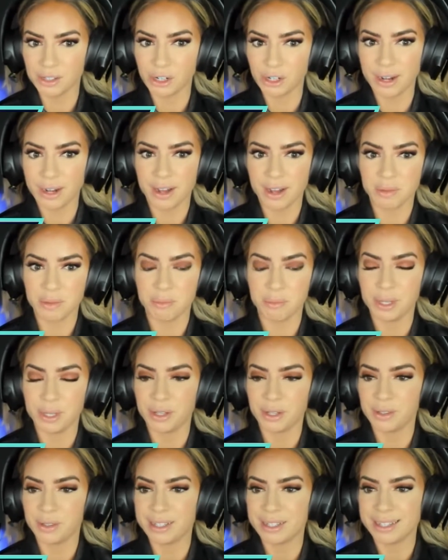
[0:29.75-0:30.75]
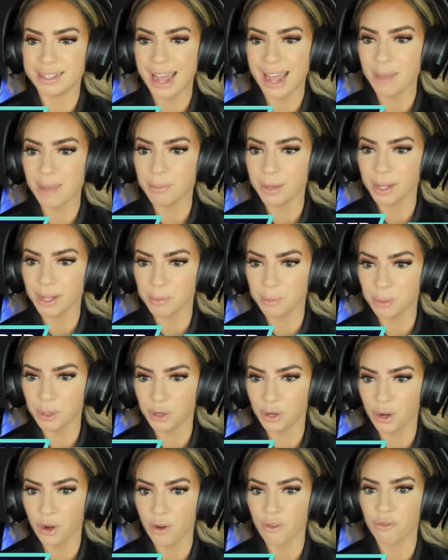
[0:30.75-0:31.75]
learn how to build this 8-bit
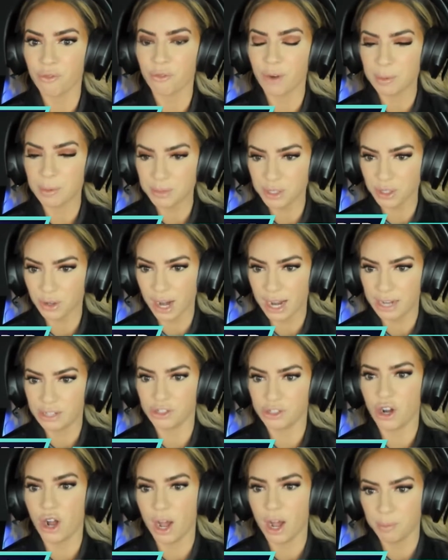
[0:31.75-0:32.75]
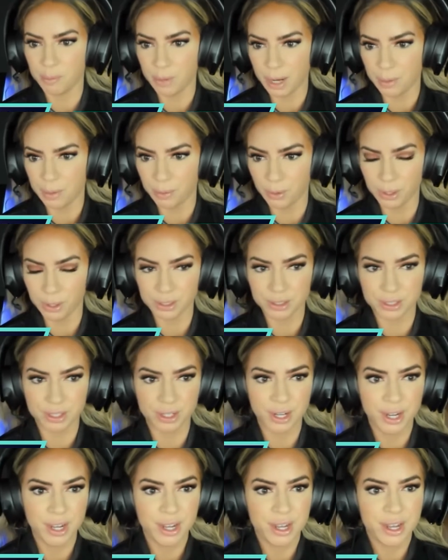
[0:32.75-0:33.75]
computer from scratch on
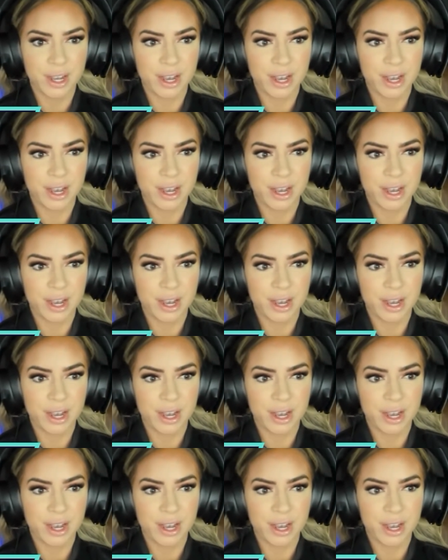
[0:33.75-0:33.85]
breadboards.